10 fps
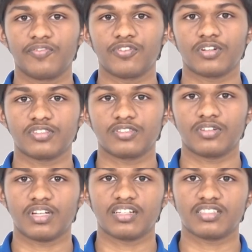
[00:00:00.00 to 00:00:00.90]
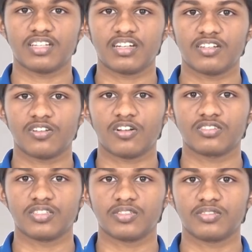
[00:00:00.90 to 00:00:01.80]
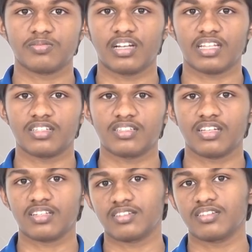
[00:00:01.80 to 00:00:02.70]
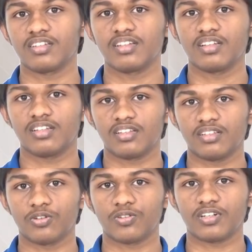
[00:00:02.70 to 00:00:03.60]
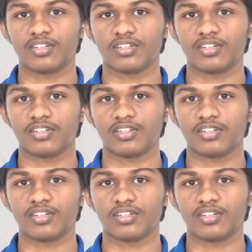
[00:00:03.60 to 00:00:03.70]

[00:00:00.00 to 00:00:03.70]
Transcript: focused on understanding concepts rather than rote